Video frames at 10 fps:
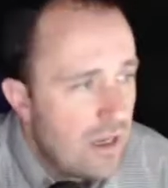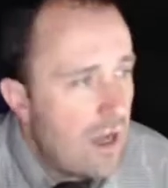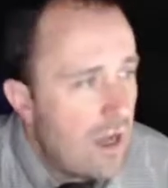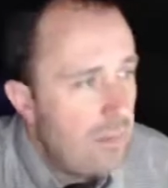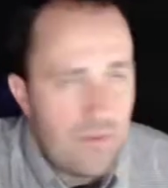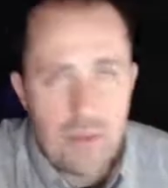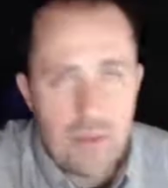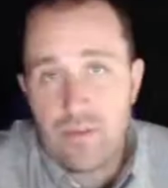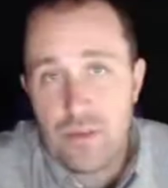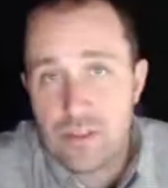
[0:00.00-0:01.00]
Um, and if they
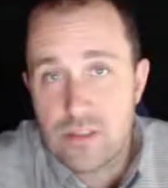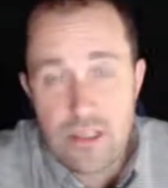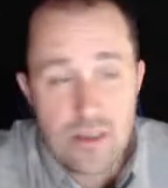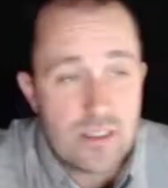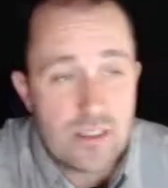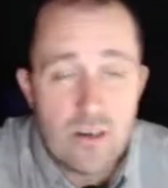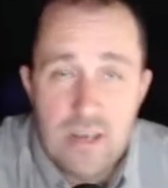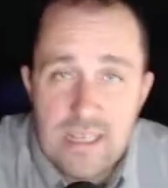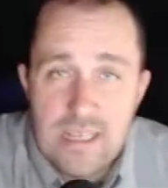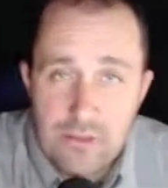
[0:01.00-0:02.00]
refuse, then you consider
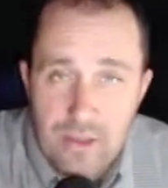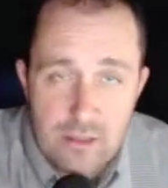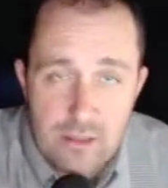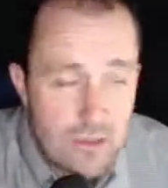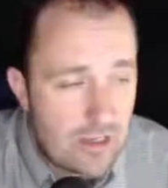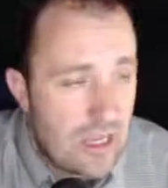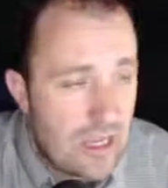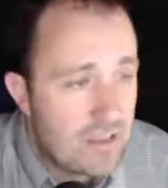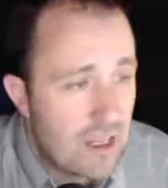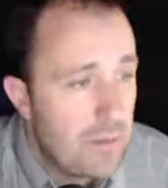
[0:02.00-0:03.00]
it as a failed drug
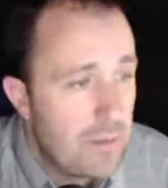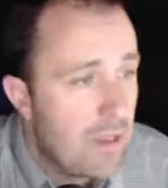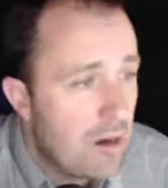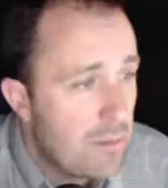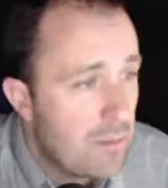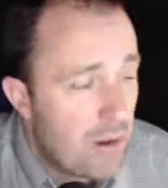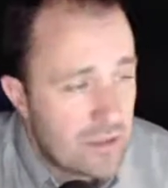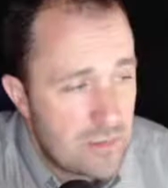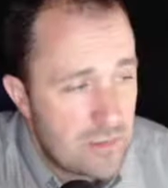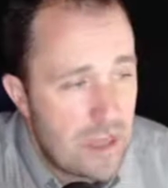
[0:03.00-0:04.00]
test. That'll be in your
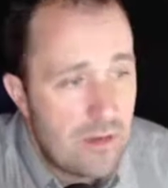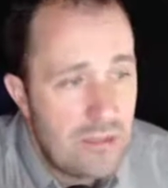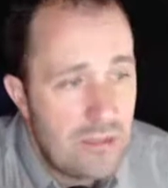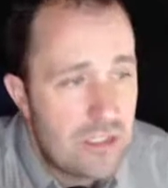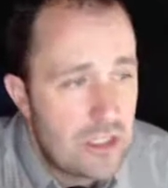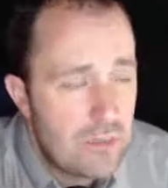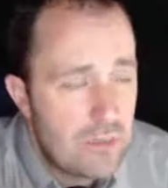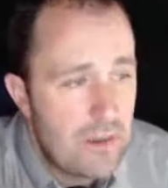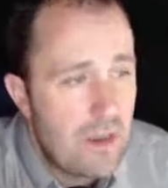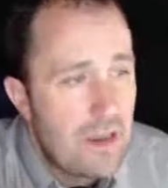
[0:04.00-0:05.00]
policy manual, at least it should
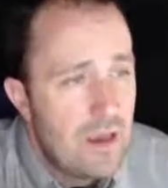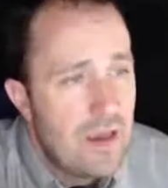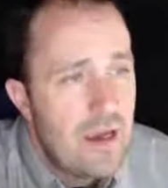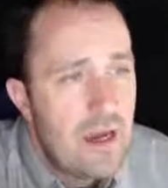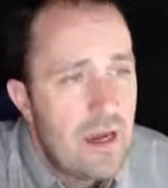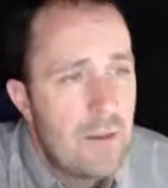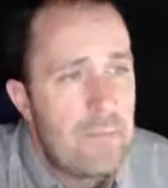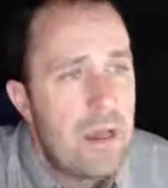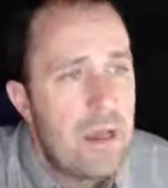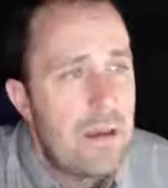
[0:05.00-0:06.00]
be.
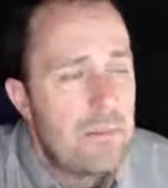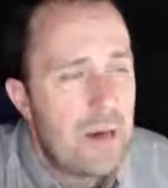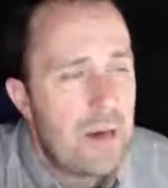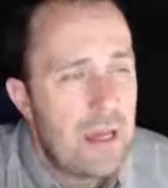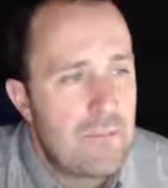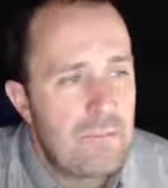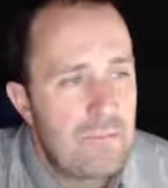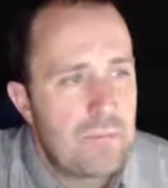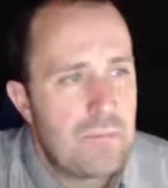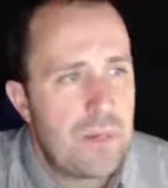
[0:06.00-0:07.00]
Um, but
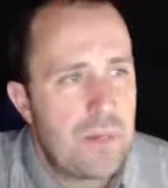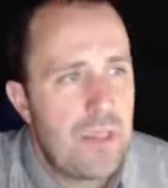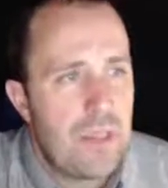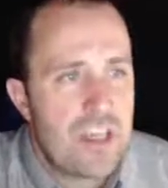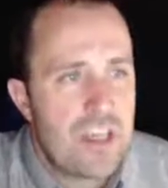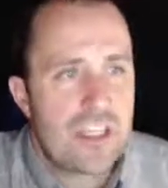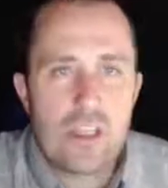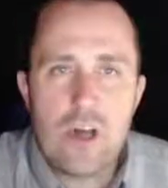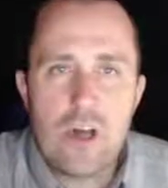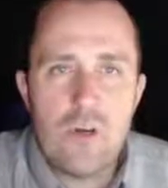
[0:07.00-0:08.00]
but this
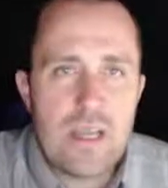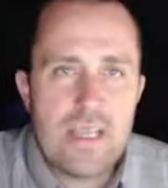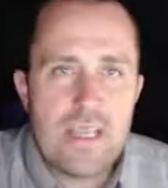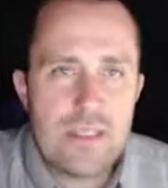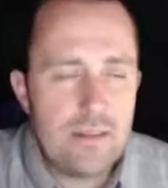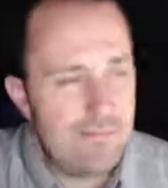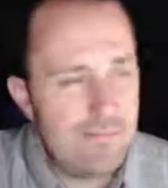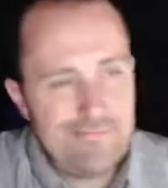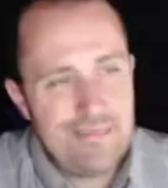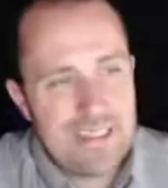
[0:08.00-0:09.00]
alone isn't
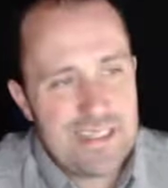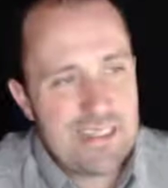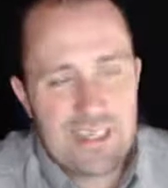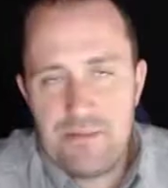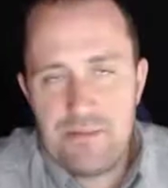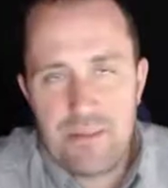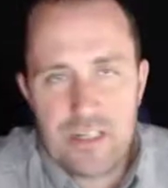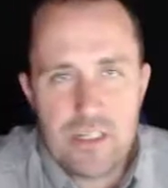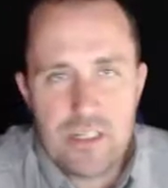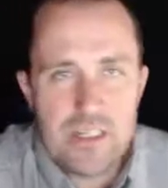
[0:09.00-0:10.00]
this isn't
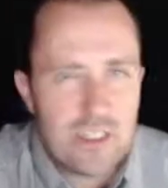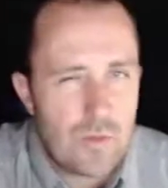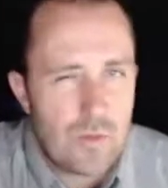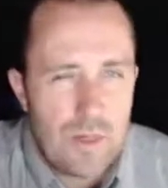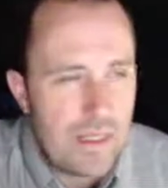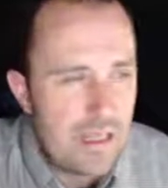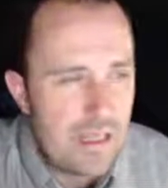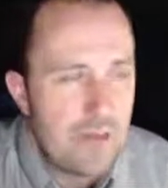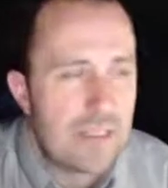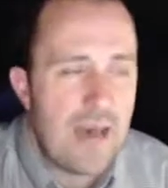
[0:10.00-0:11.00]
conviction. This is really
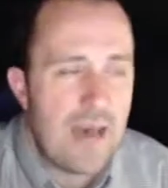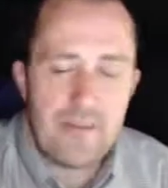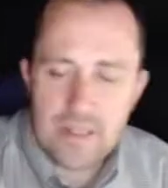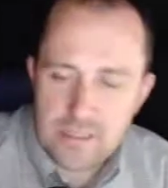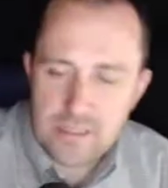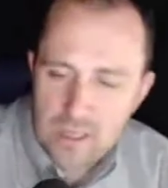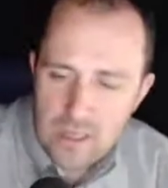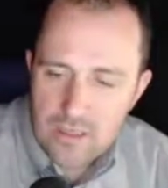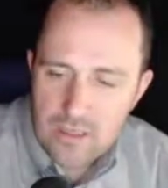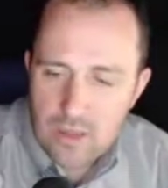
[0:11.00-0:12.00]
loose evidence.
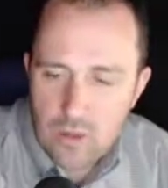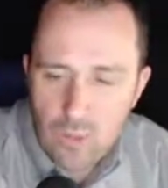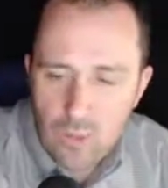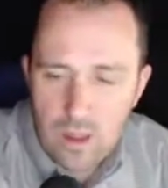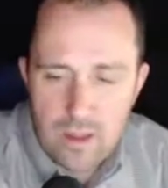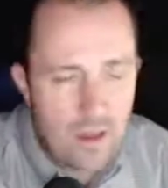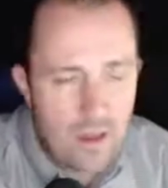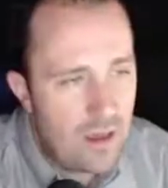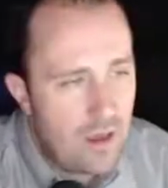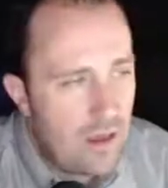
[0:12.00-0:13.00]
You're going to want a,
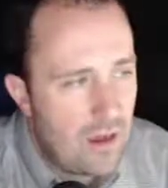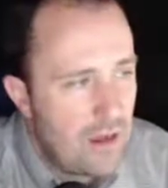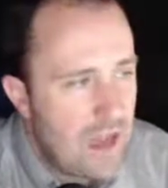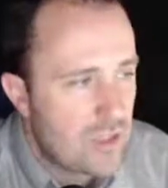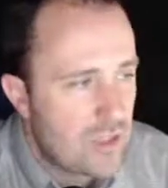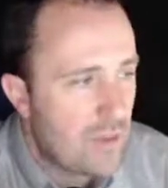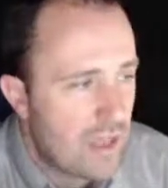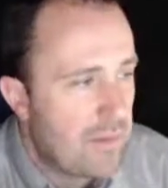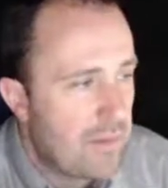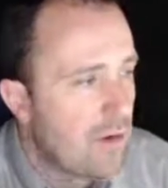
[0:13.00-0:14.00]
a, an actual
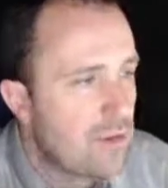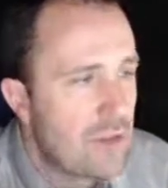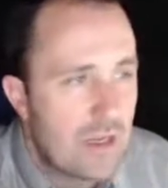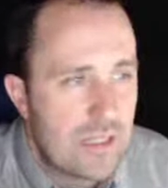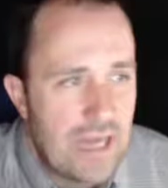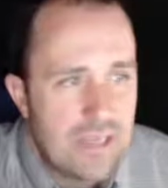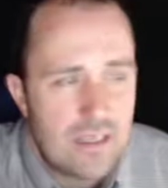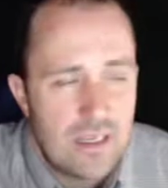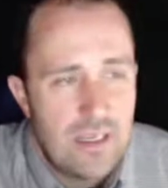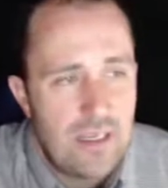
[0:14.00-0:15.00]
chemical drug test.
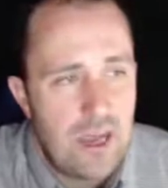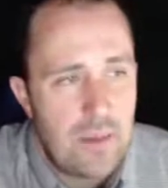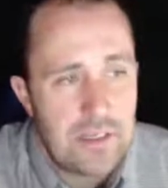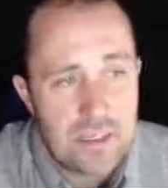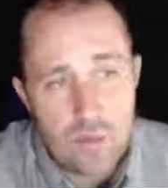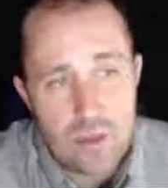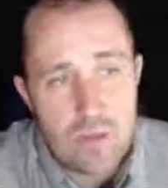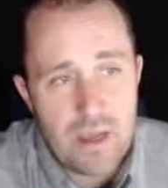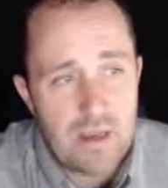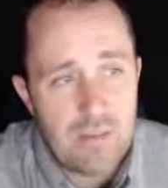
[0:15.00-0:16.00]
Um, this is what you
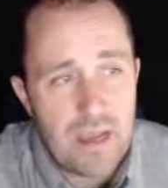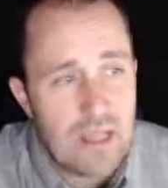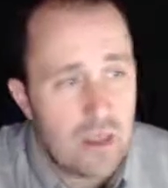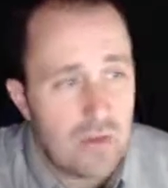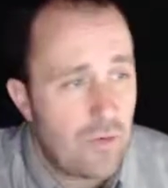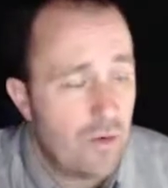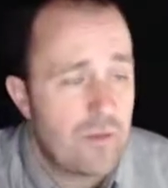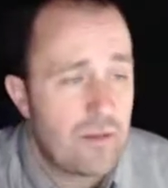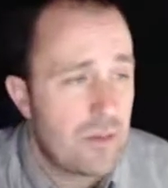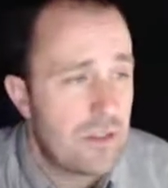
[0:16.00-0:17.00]
might might look for.
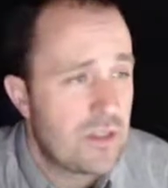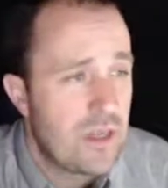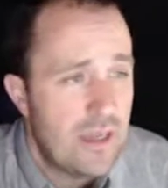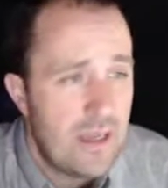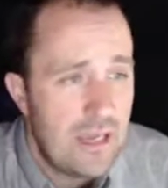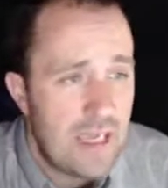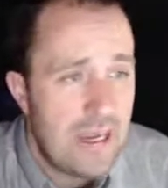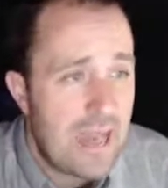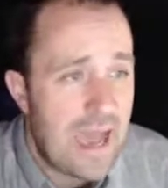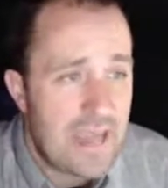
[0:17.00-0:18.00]
Someone's in
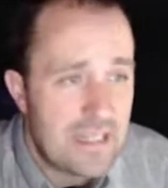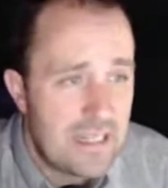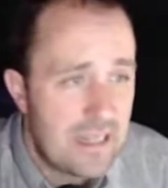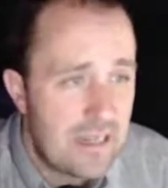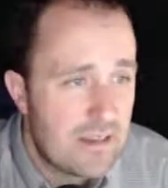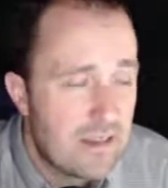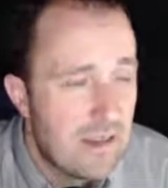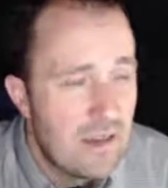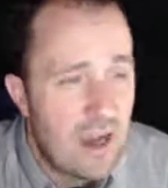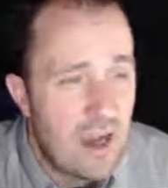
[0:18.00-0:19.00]
an accident
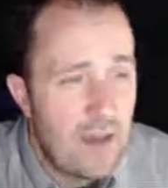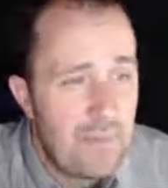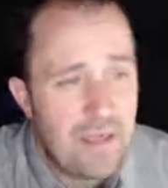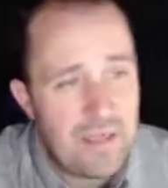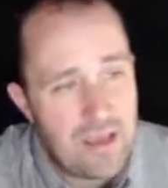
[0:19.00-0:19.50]
um, and